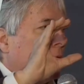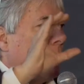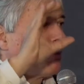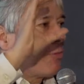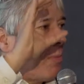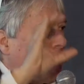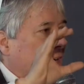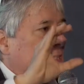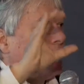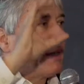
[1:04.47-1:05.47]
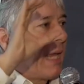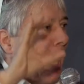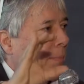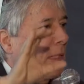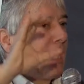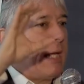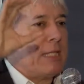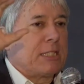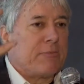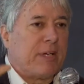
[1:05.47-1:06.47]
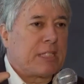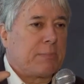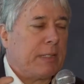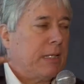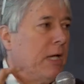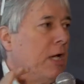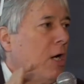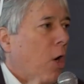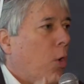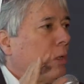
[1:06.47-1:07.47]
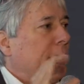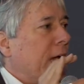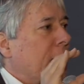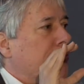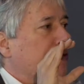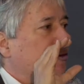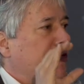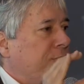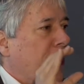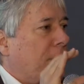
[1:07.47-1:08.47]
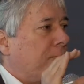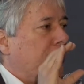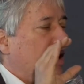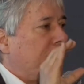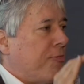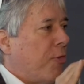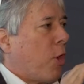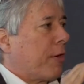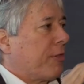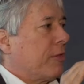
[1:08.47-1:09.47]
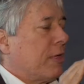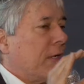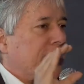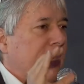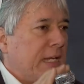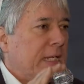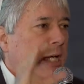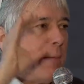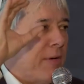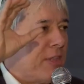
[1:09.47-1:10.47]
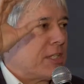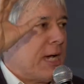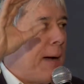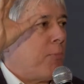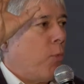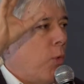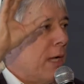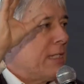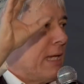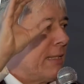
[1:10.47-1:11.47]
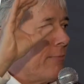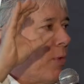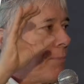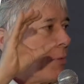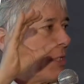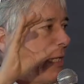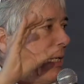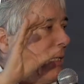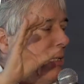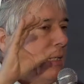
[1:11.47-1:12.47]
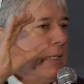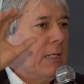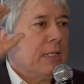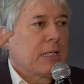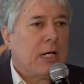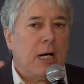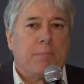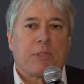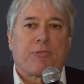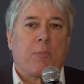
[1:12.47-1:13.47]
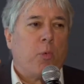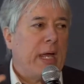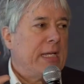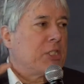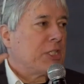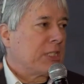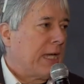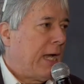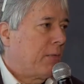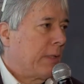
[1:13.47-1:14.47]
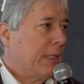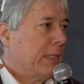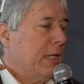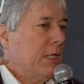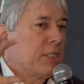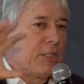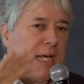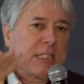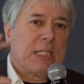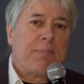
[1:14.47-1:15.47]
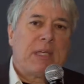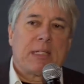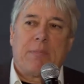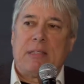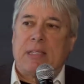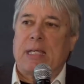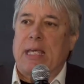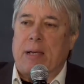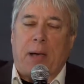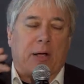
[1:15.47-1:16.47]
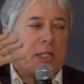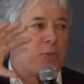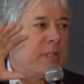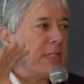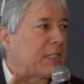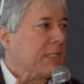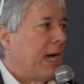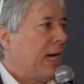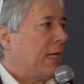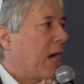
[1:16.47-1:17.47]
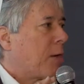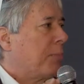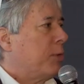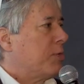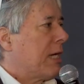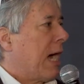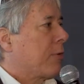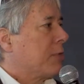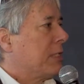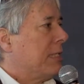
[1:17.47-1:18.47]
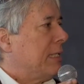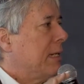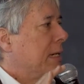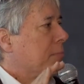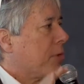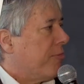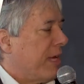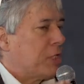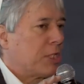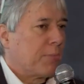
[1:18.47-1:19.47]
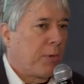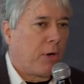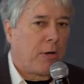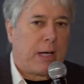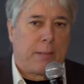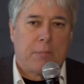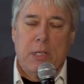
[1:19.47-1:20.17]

comes from investment, capital gains, investment. Only a fourth of the income of the top 1/10 of 1% comes from wage and salary. So that's something to be thinking about as we design our plutocracy prevention program.